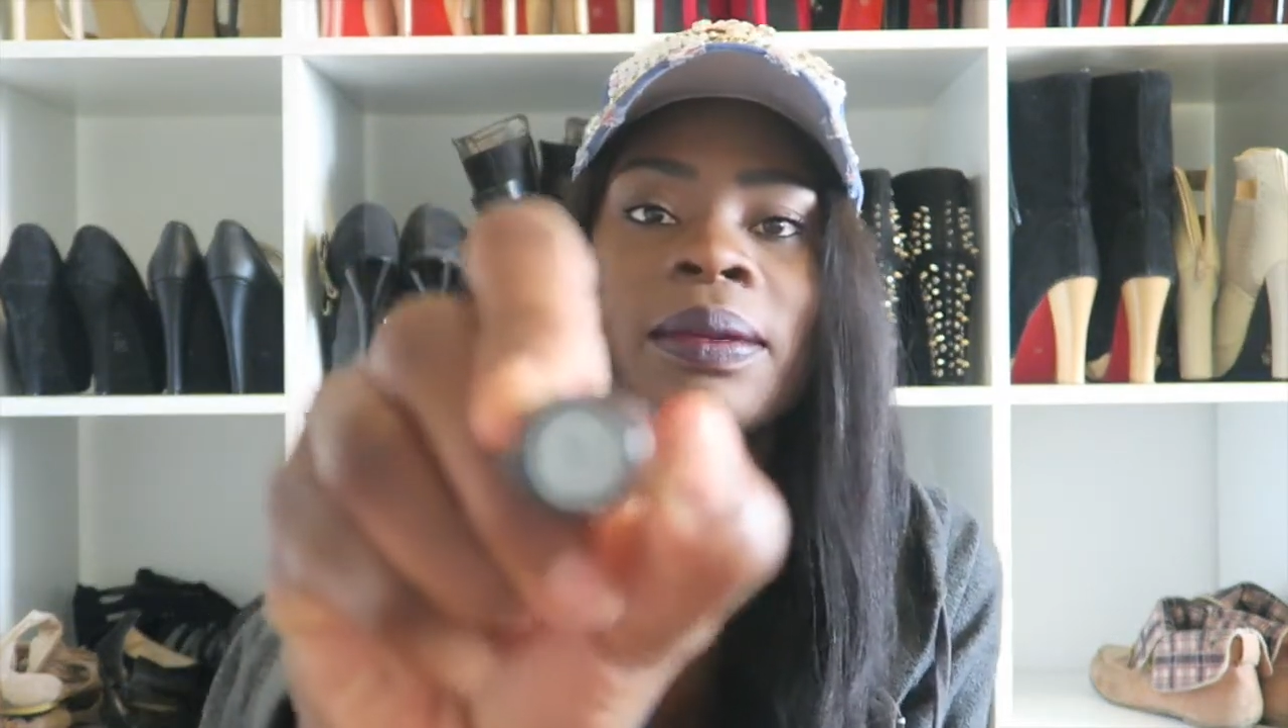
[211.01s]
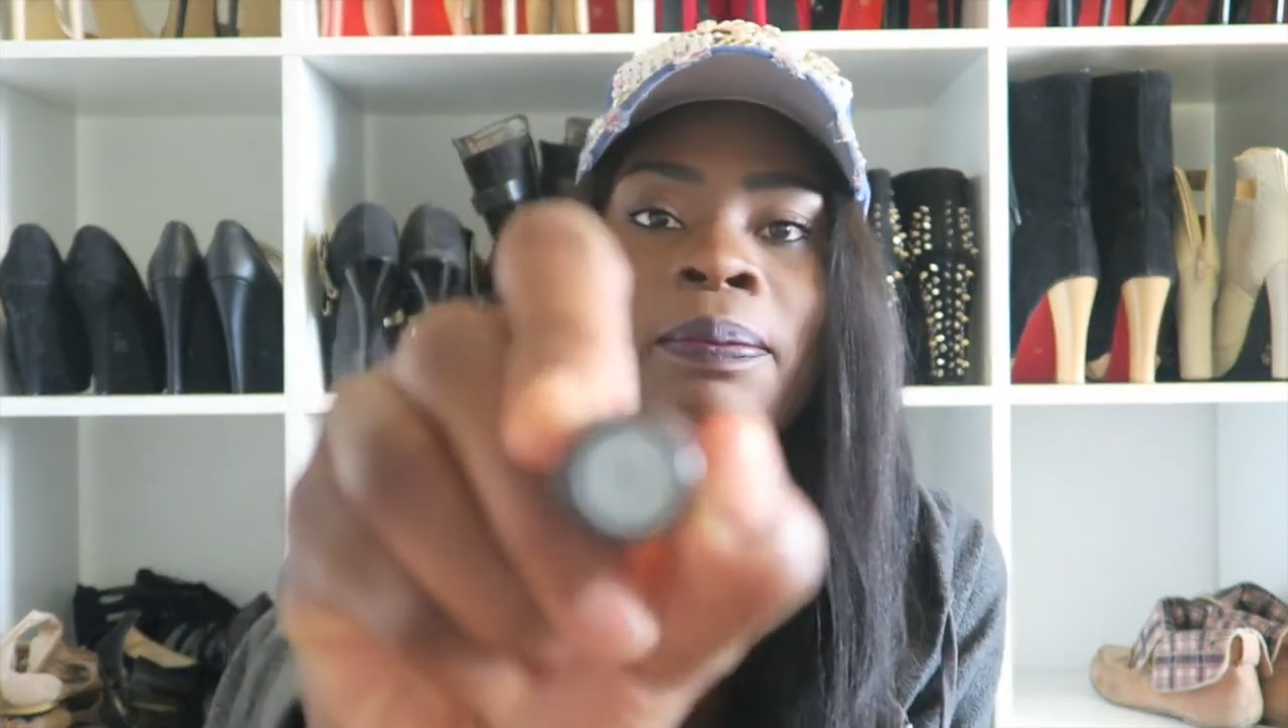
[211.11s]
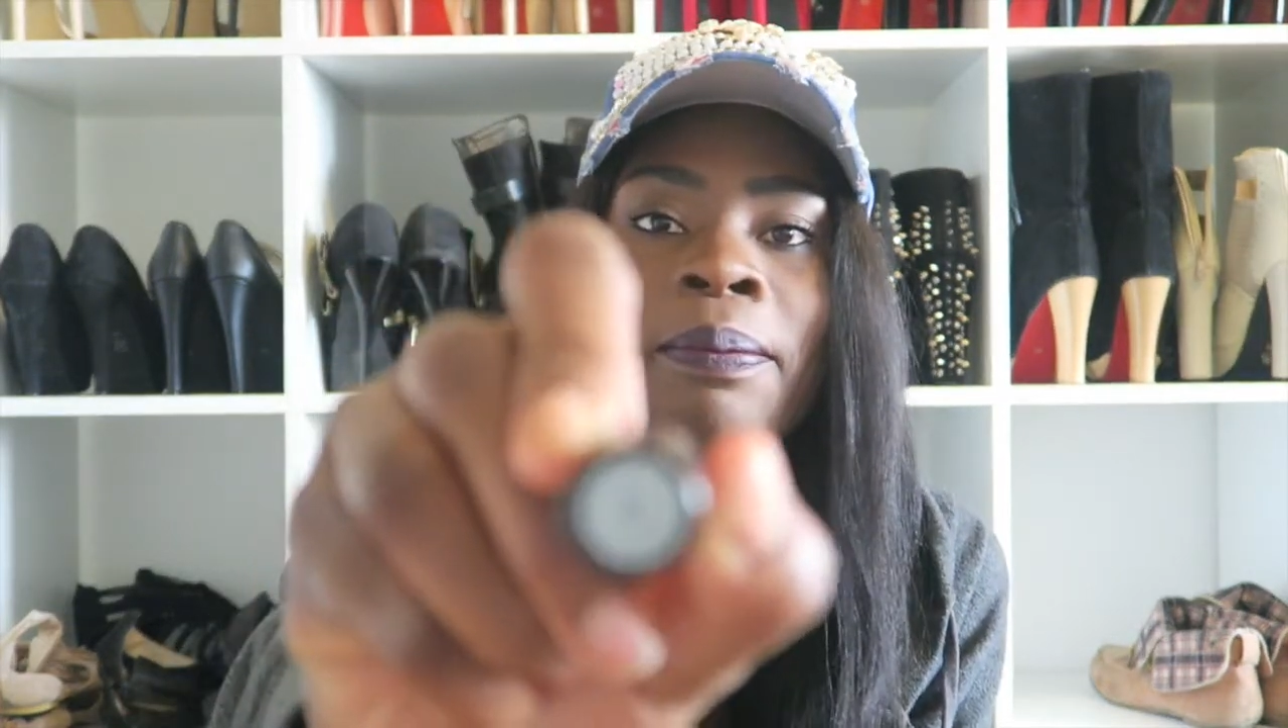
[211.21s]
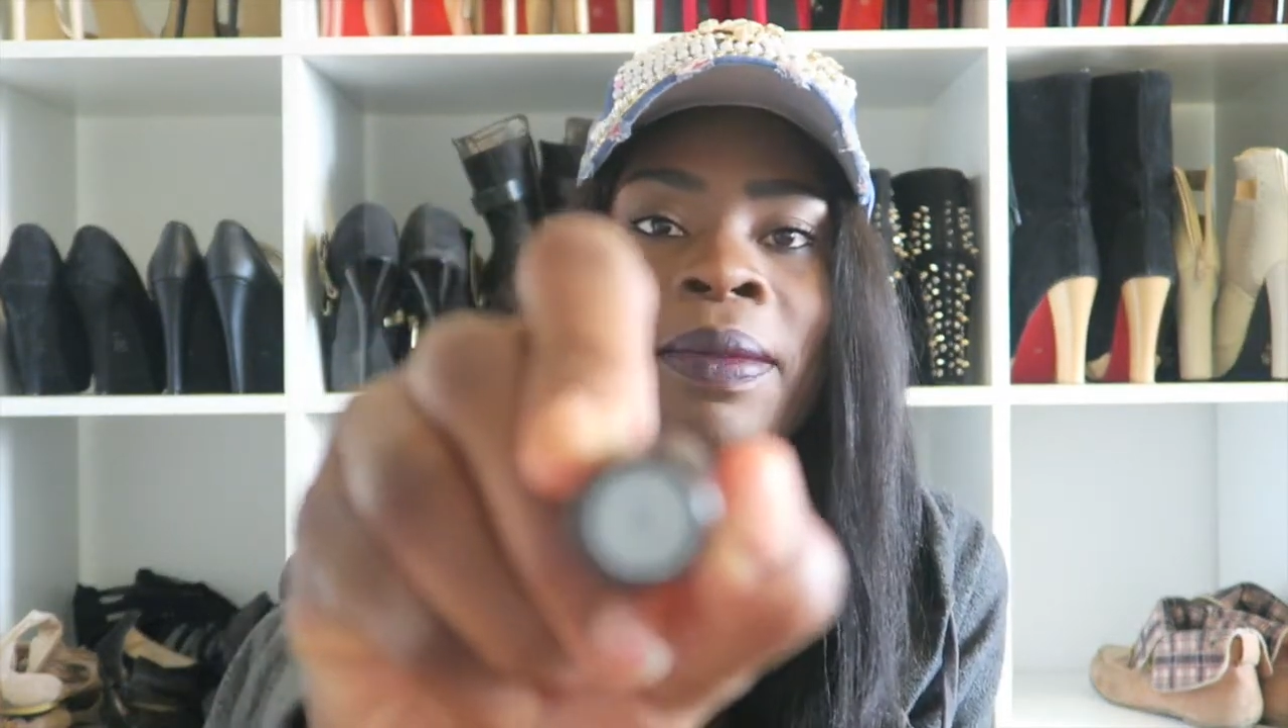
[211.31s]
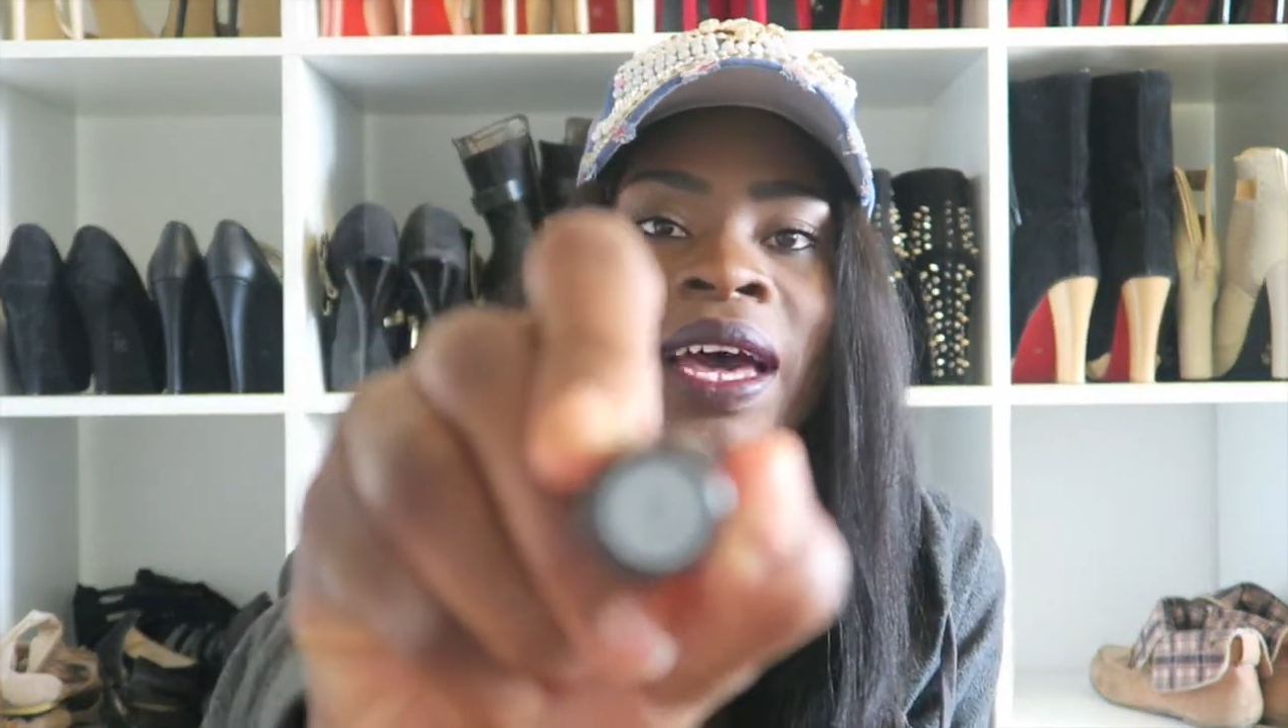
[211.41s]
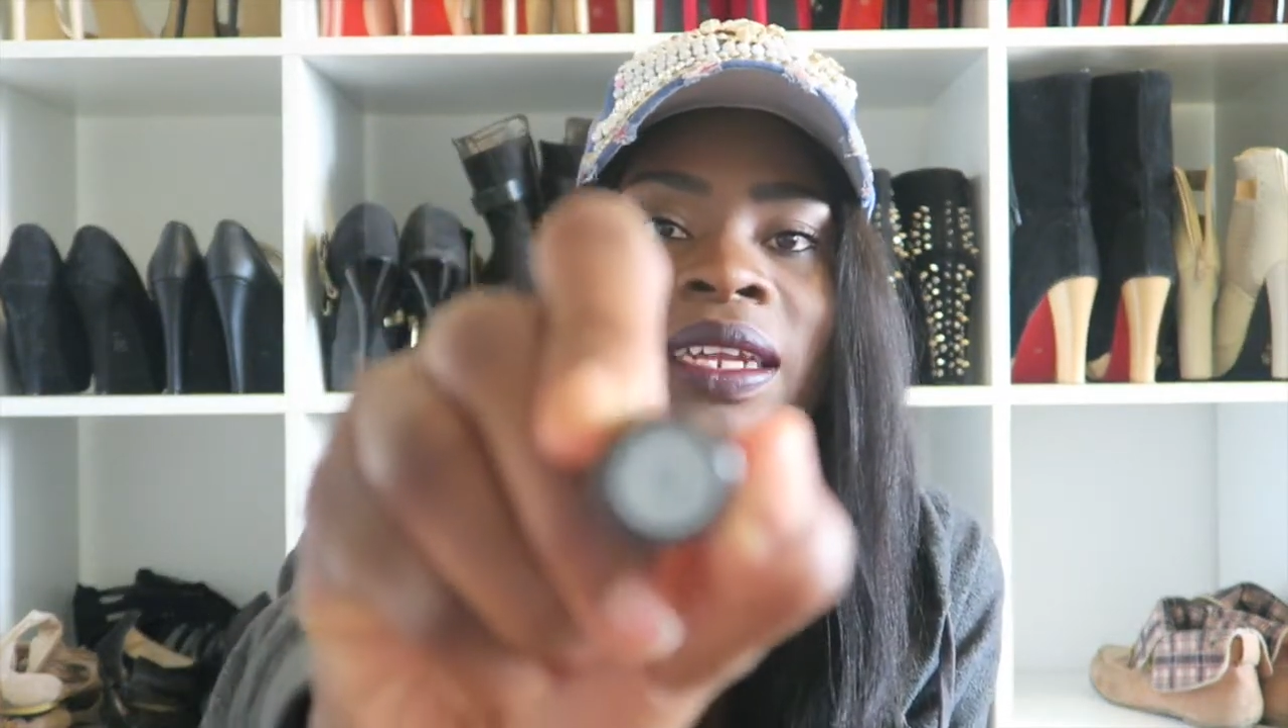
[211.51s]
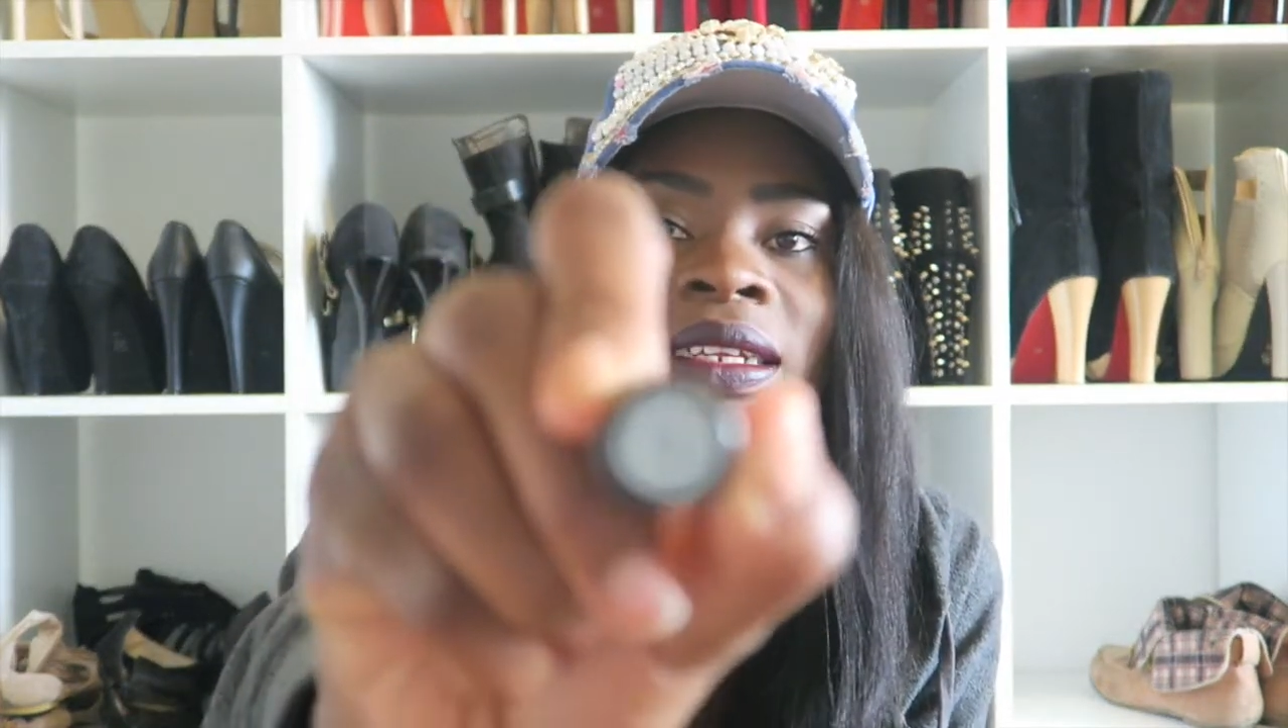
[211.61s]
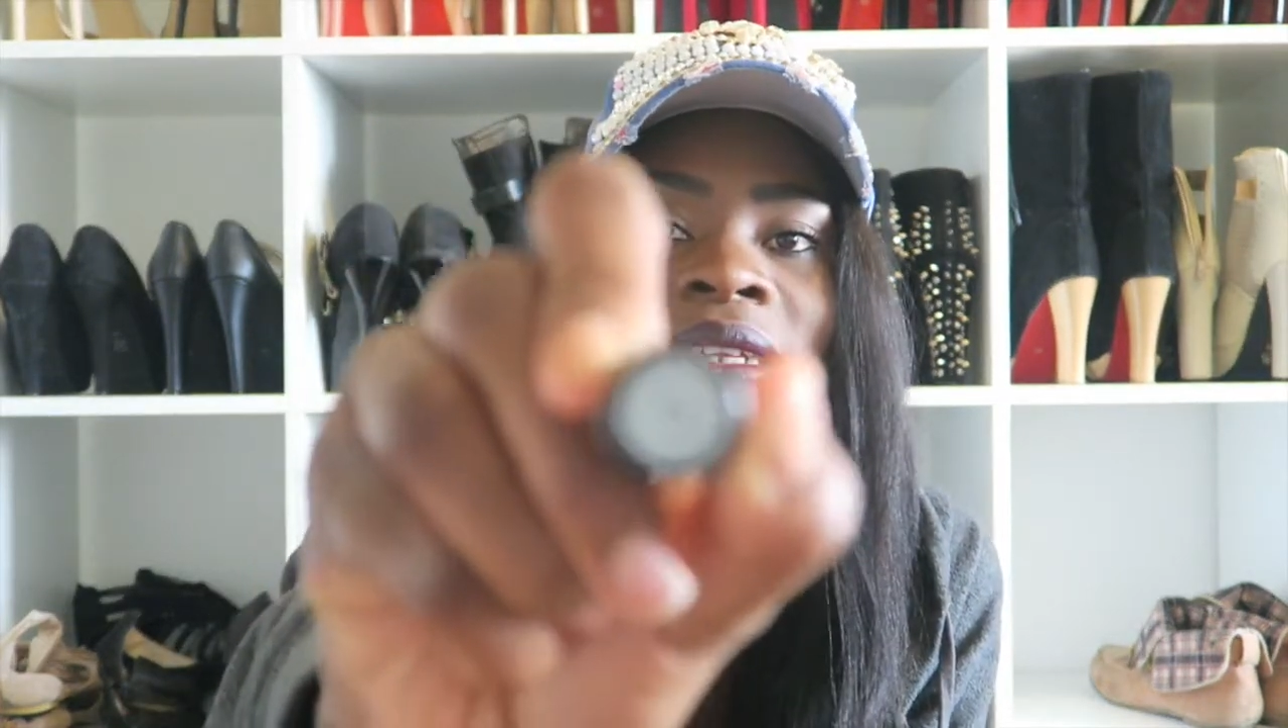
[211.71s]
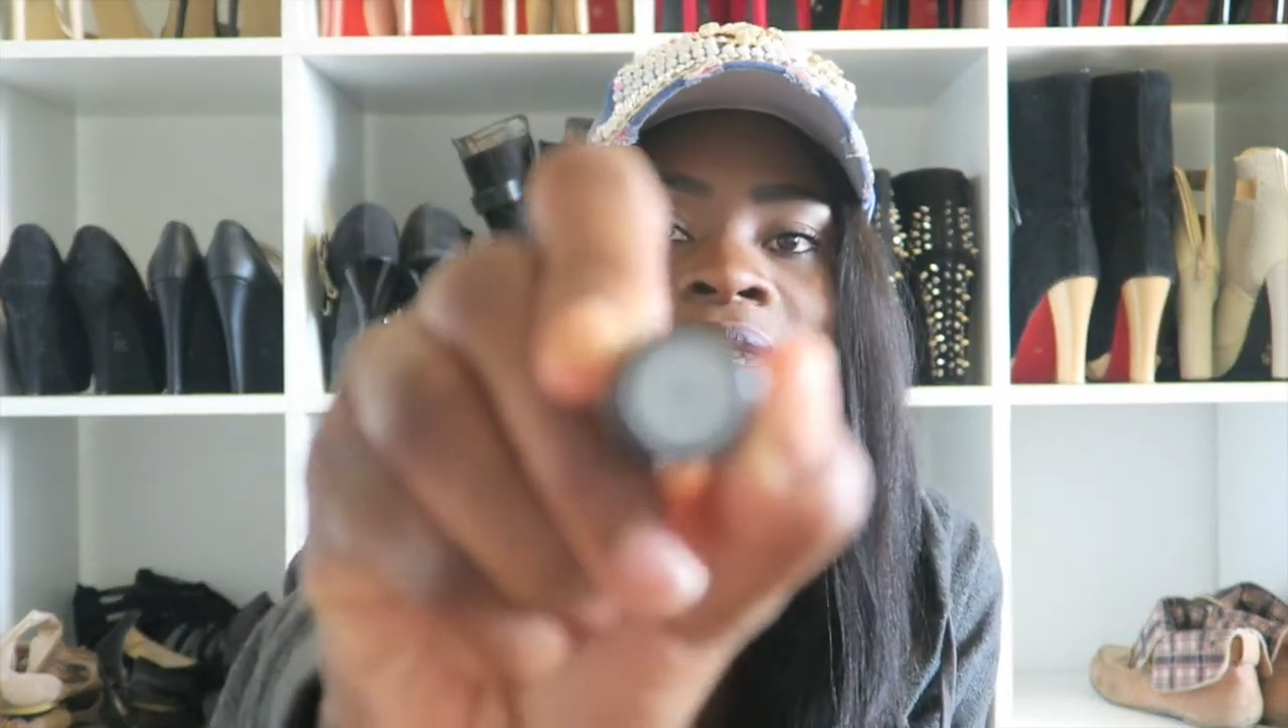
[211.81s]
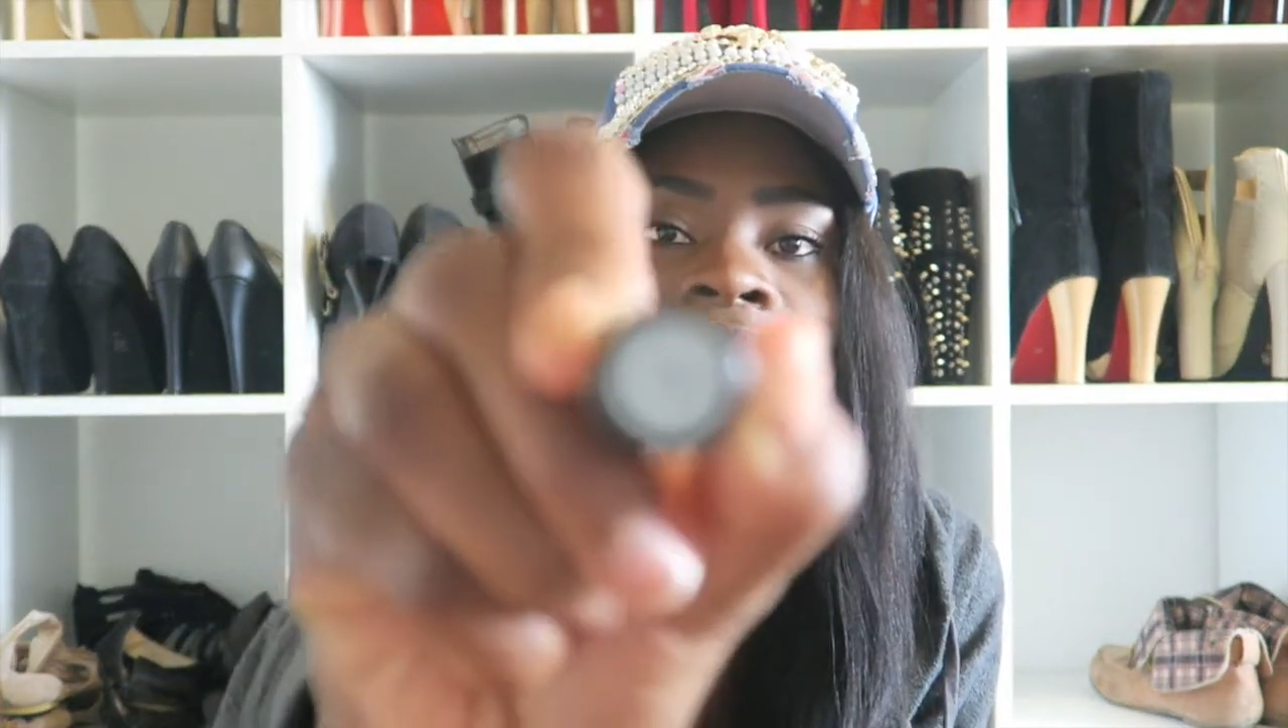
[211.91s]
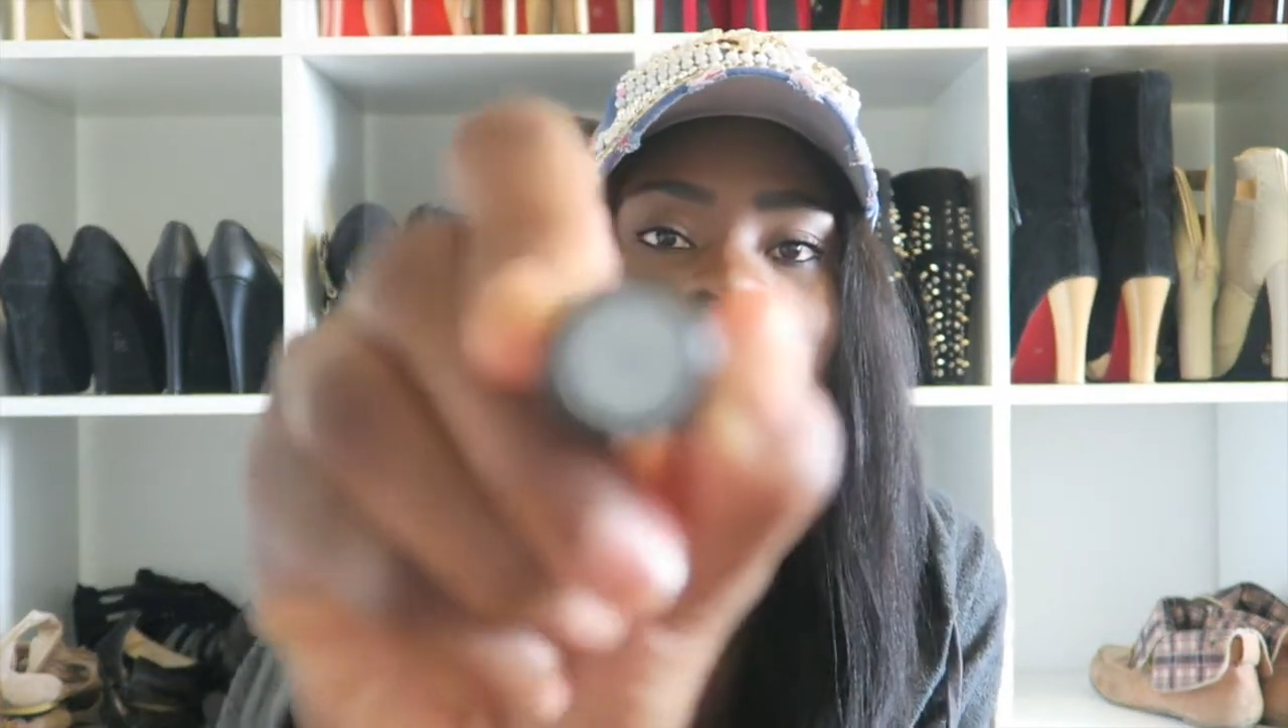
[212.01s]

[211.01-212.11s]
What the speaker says: matte.